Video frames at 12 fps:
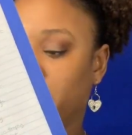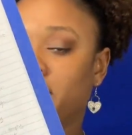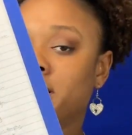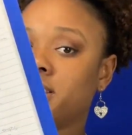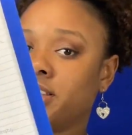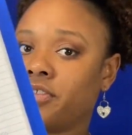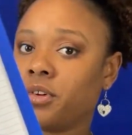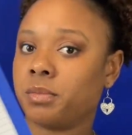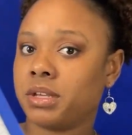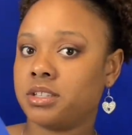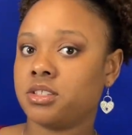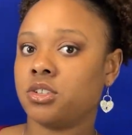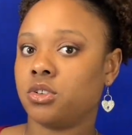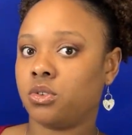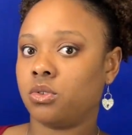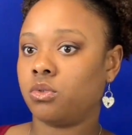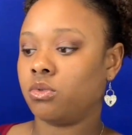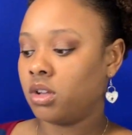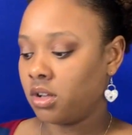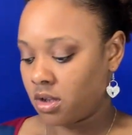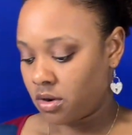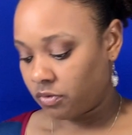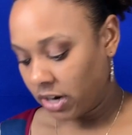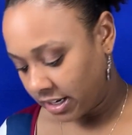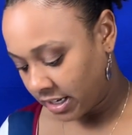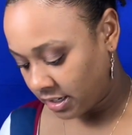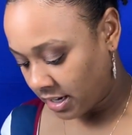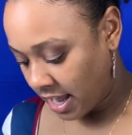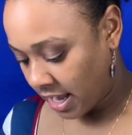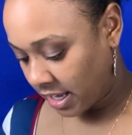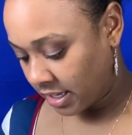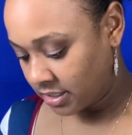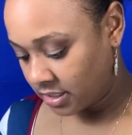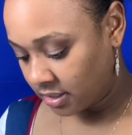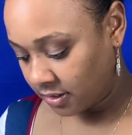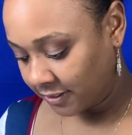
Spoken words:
they're easy for me to recognize.